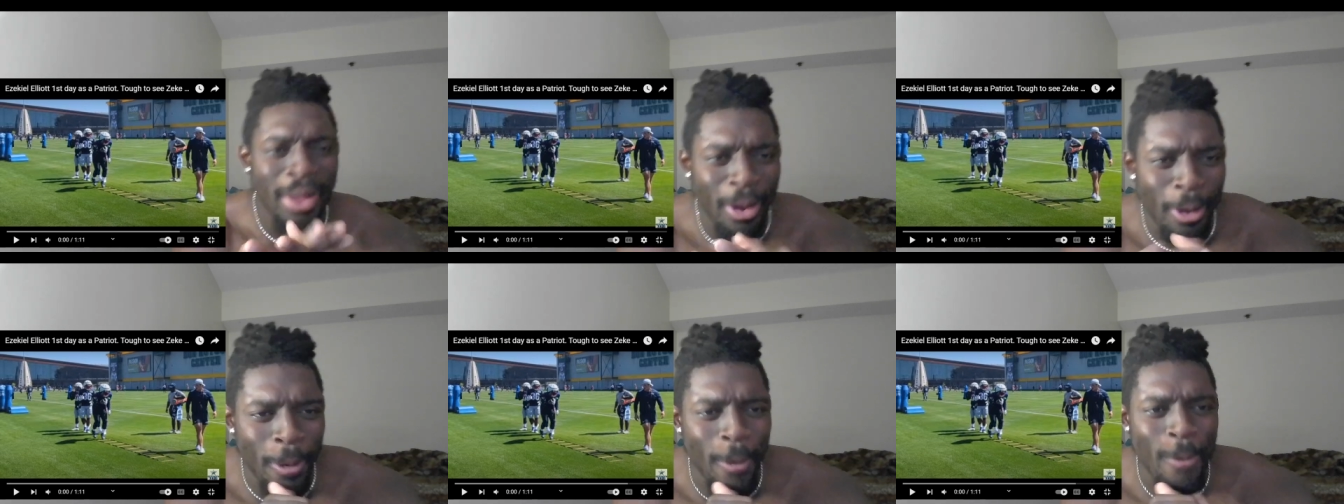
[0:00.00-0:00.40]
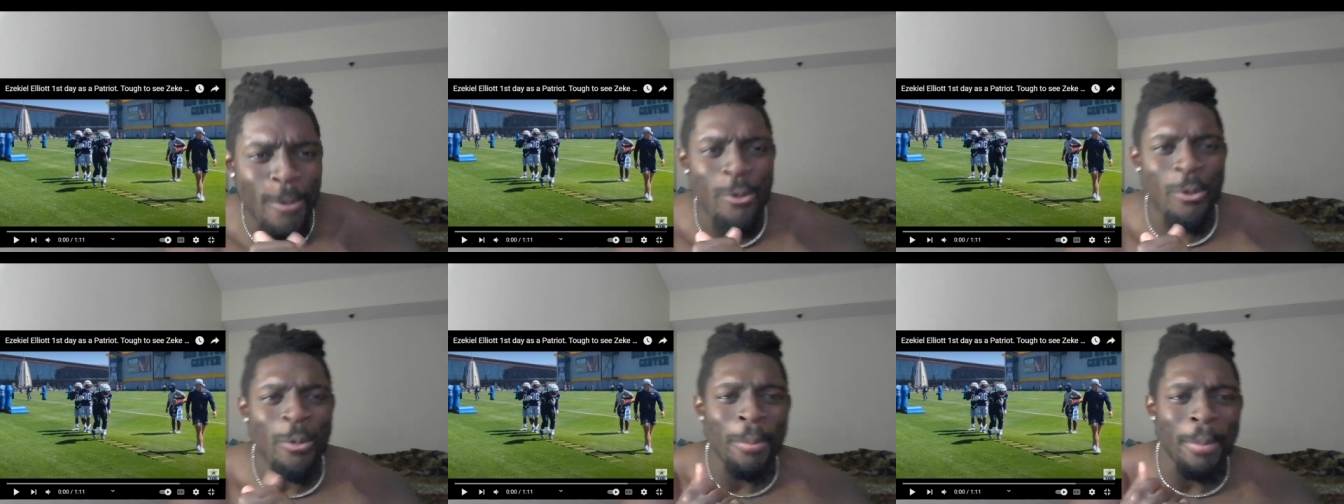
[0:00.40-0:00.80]

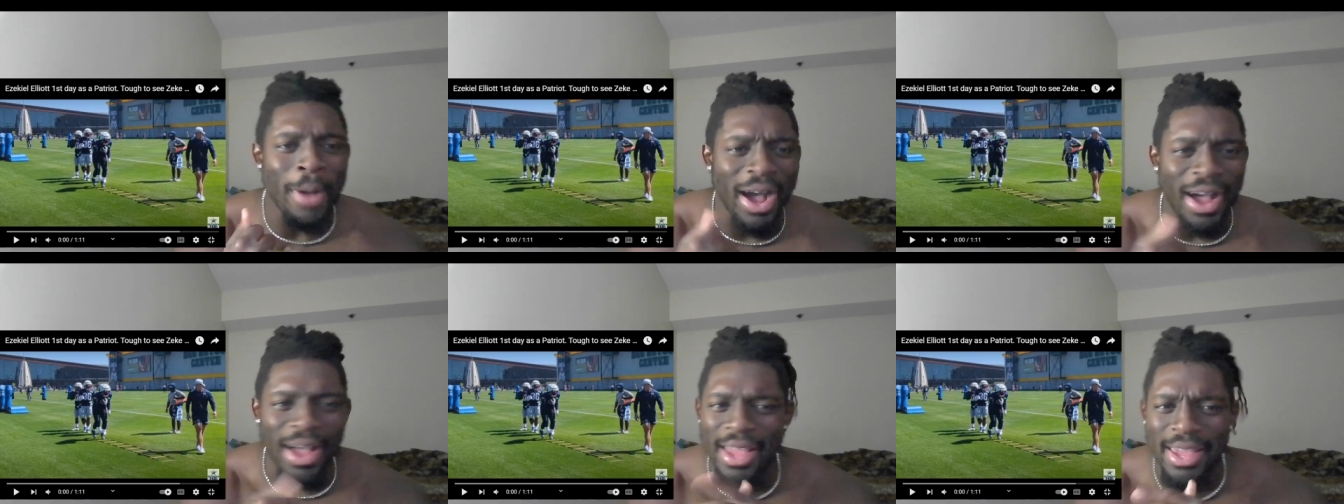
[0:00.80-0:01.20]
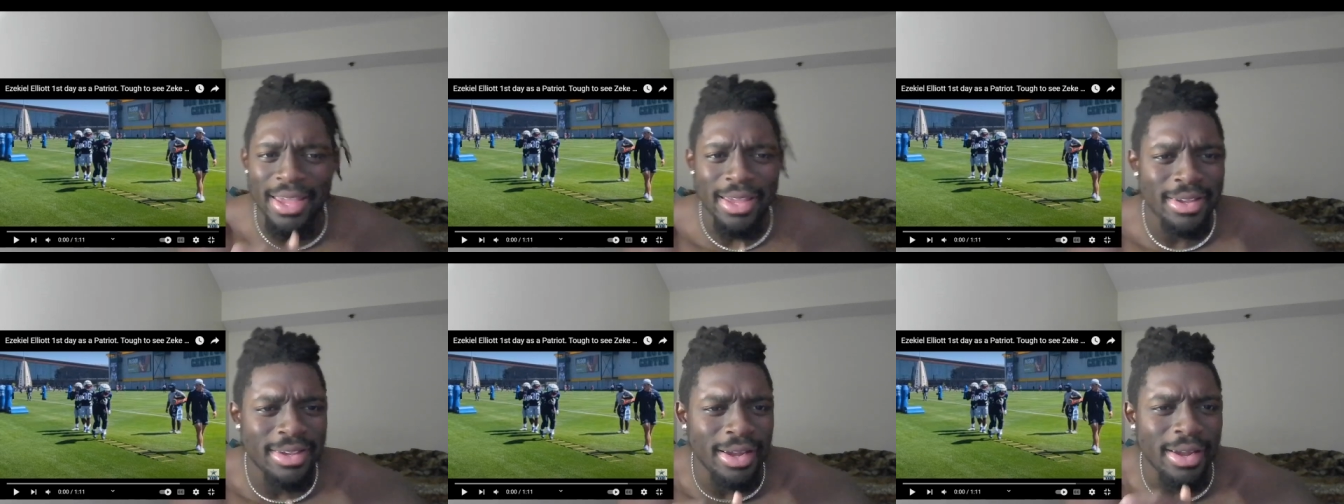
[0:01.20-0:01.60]
Oh, my
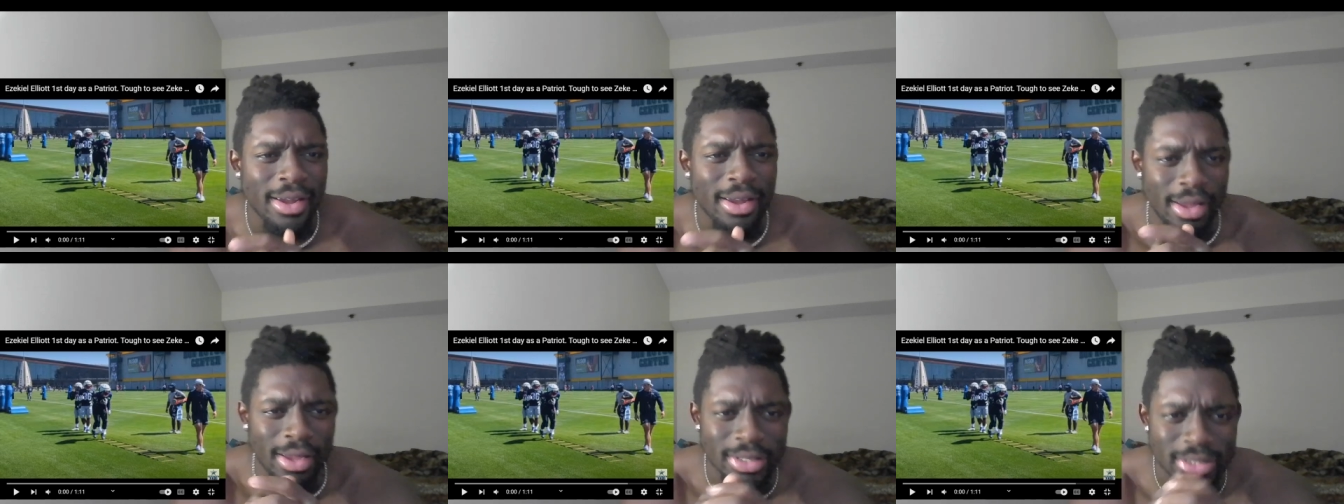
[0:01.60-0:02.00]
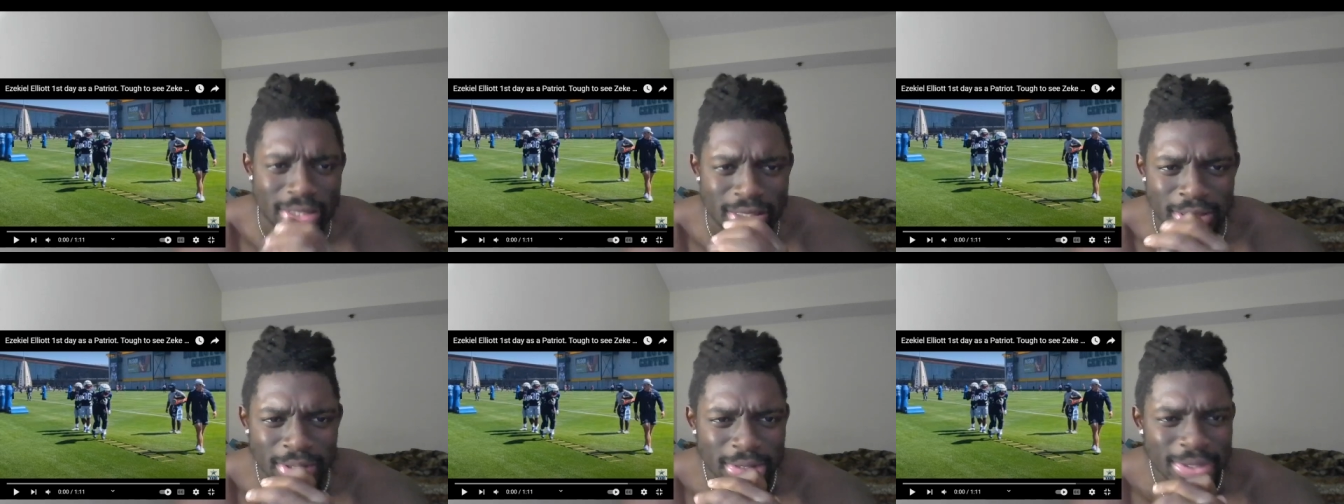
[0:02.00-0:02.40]
gosh.